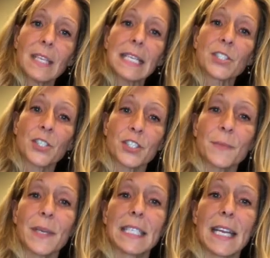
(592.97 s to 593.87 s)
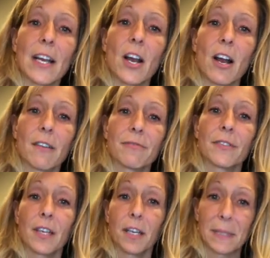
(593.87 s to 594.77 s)
It starts my day off
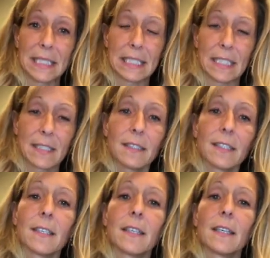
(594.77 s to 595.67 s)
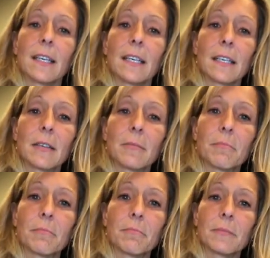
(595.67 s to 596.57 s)
amazing.
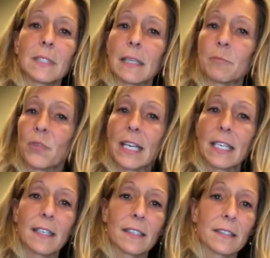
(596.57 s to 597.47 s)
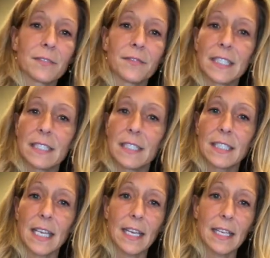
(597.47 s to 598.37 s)
I'm ready to face the
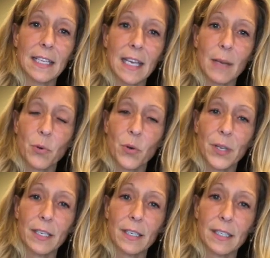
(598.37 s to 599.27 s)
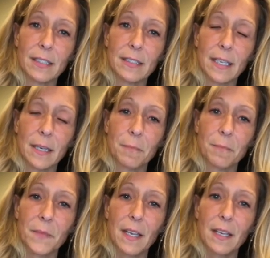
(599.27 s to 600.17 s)
day at that point.
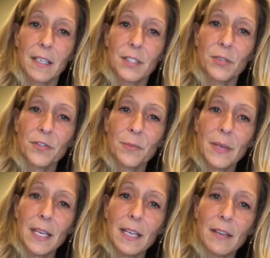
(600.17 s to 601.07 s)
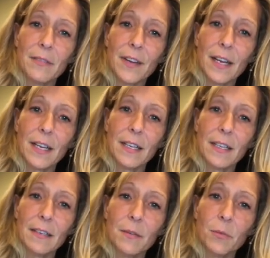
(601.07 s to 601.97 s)
And so for me, if
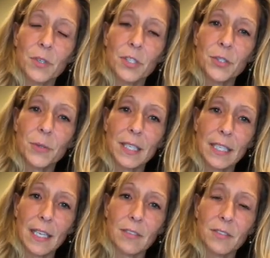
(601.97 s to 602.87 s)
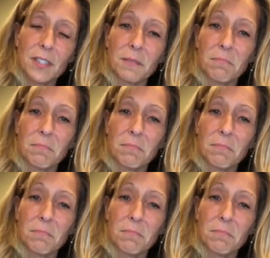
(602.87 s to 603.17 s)
I were to do anything else,